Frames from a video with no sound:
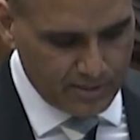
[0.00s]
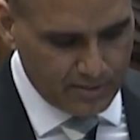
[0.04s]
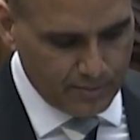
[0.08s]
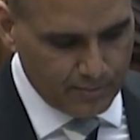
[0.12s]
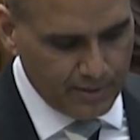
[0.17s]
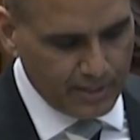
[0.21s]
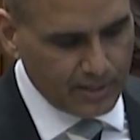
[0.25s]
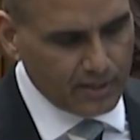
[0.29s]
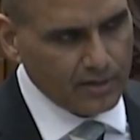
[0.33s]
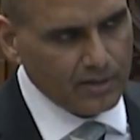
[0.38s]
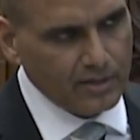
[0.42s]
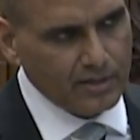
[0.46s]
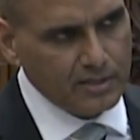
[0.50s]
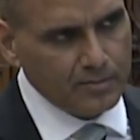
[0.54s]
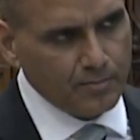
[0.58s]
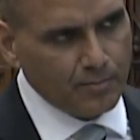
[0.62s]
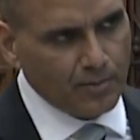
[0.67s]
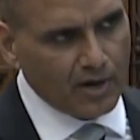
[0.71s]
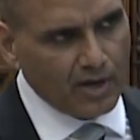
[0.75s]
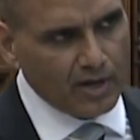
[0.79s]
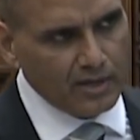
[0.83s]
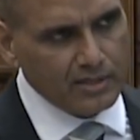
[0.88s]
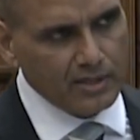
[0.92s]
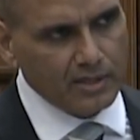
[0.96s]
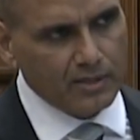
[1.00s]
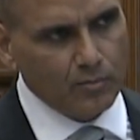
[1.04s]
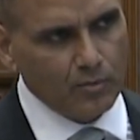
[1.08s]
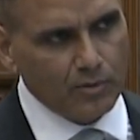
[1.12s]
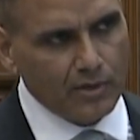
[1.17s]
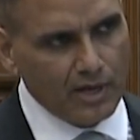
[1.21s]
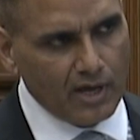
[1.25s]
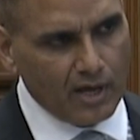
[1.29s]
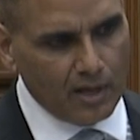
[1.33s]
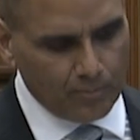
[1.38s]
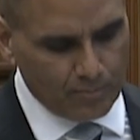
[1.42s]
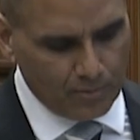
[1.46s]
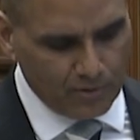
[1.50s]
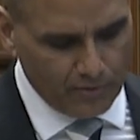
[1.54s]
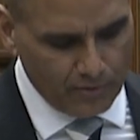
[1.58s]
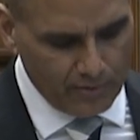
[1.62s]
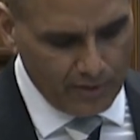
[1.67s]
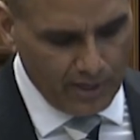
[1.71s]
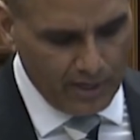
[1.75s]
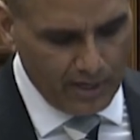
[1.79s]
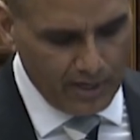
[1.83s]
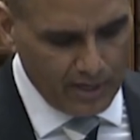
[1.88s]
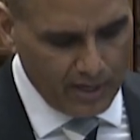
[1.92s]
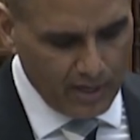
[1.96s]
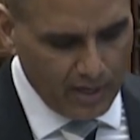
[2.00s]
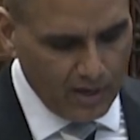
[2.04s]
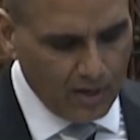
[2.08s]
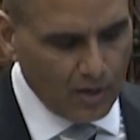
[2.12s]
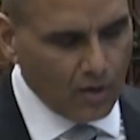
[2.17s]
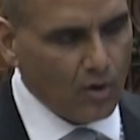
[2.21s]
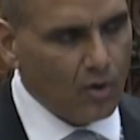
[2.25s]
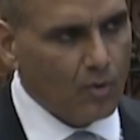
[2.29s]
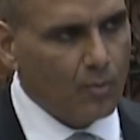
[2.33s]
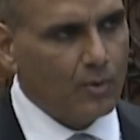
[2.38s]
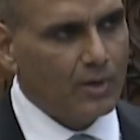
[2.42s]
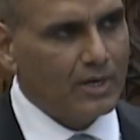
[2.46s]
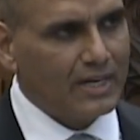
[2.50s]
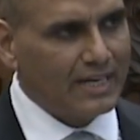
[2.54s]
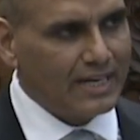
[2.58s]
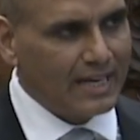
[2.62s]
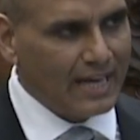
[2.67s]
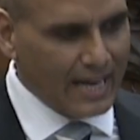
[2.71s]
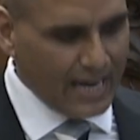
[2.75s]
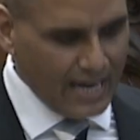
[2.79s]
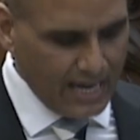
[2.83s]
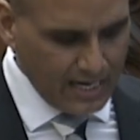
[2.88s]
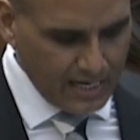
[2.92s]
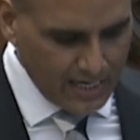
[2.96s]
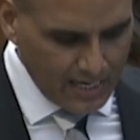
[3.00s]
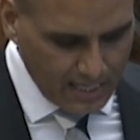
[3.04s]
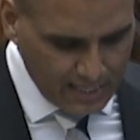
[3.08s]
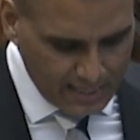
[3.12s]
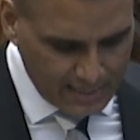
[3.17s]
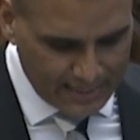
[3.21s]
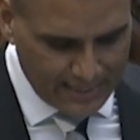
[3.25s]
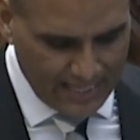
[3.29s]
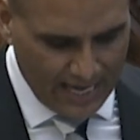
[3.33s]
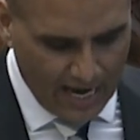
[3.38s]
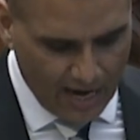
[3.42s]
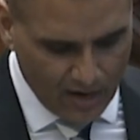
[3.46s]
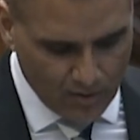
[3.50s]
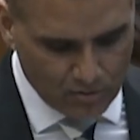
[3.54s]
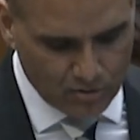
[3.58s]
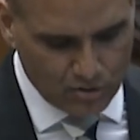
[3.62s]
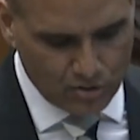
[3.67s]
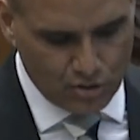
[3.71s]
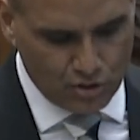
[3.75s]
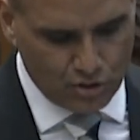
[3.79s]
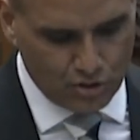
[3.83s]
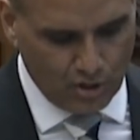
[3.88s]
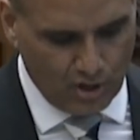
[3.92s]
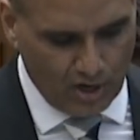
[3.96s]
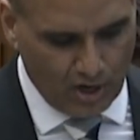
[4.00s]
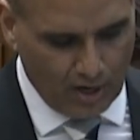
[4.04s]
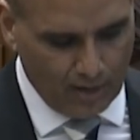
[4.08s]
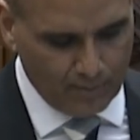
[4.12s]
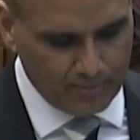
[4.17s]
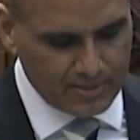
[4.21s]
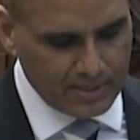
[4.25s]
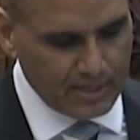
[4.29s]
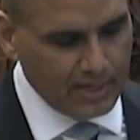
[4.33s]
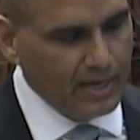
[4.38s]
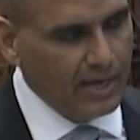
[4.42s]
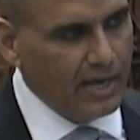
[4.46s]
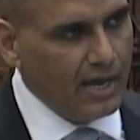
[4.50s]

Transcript: Speaker. This project would help create over 10,000 jobs